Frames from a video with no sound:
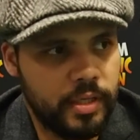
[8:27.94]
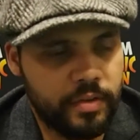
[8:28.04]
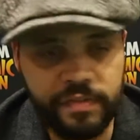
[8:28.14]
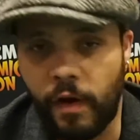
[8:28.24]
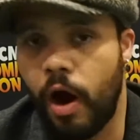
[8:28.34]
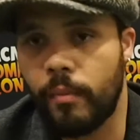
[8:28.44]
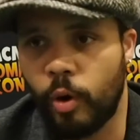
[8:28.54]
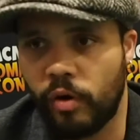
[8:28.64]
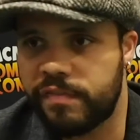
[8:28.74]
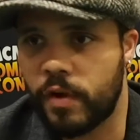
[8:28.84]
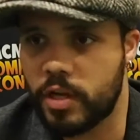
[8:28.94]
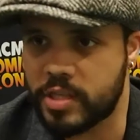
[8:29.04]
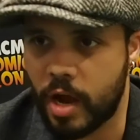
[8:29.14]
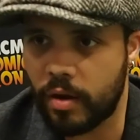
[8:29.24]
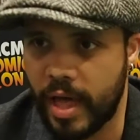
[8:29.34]
far more
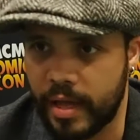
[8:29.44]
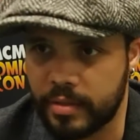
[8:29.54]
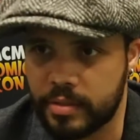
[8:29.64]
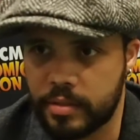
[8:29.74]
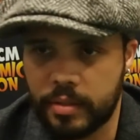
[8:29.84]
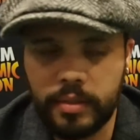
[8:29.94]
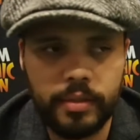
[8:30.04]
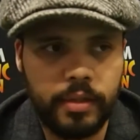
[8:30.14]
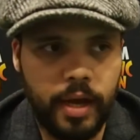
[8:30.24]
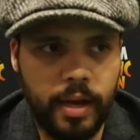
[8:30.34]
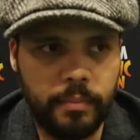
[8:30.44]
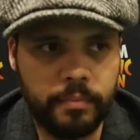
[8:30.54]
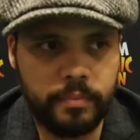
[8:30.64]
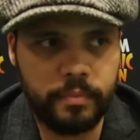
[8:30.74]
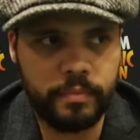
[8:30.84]
fertile land
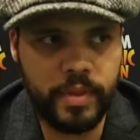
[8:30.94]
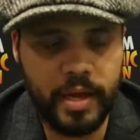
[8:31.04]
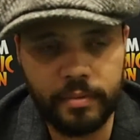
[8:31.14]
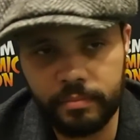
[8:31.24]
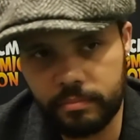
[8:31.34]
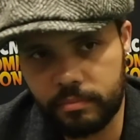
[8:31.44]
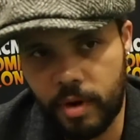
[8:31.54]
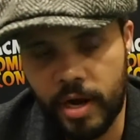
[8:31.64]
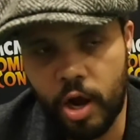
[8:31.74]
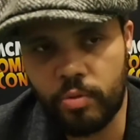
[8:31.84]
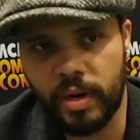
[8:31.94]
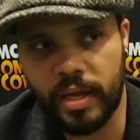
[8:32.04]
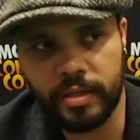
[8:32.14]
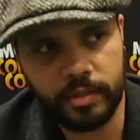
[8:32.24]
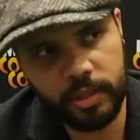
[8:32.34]
than my
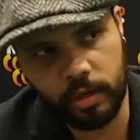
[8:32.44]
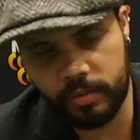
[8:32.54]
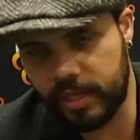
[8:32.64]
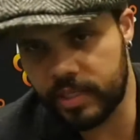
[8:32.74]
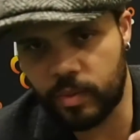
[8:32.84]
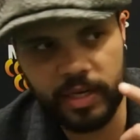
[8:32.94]
homeland, and it is what it